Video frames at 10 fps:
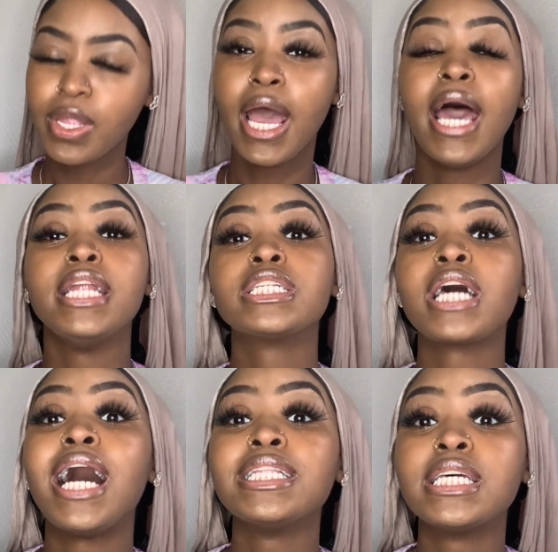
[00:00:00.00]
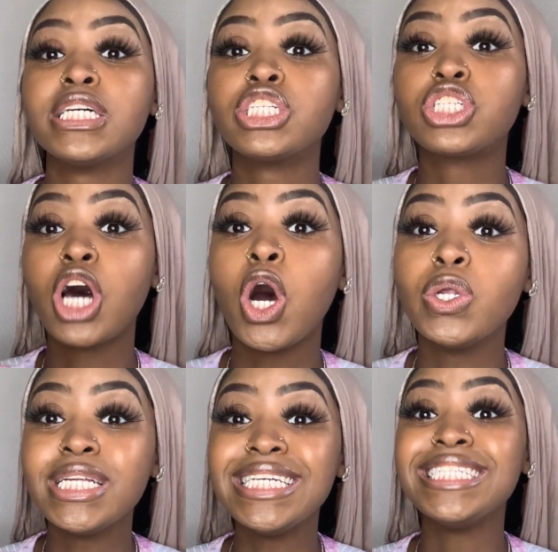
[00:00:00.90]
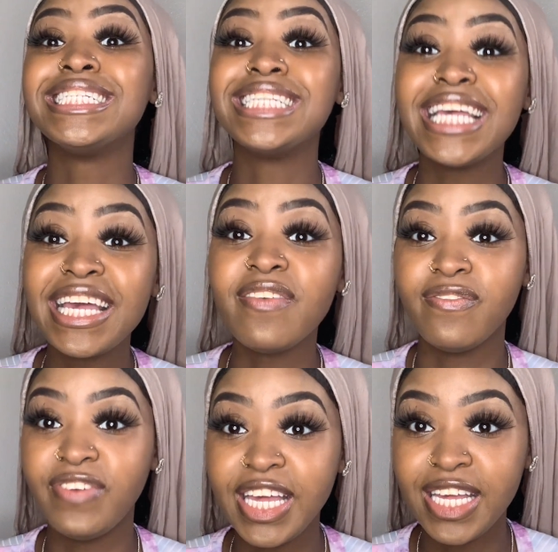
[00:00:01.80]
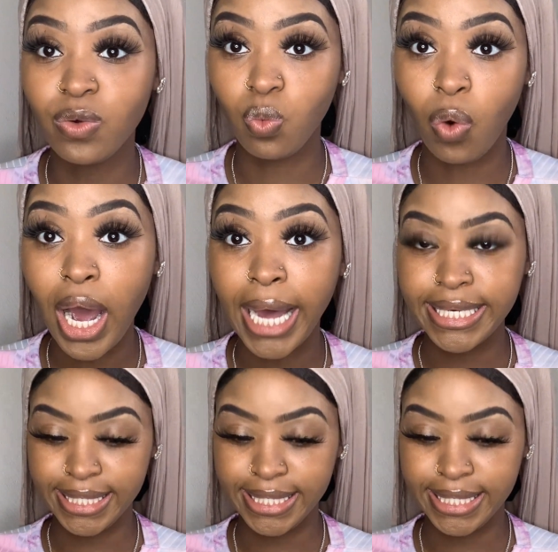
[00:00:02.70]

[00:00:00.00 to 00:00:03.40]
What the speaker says: And it's called the Sony ZV1.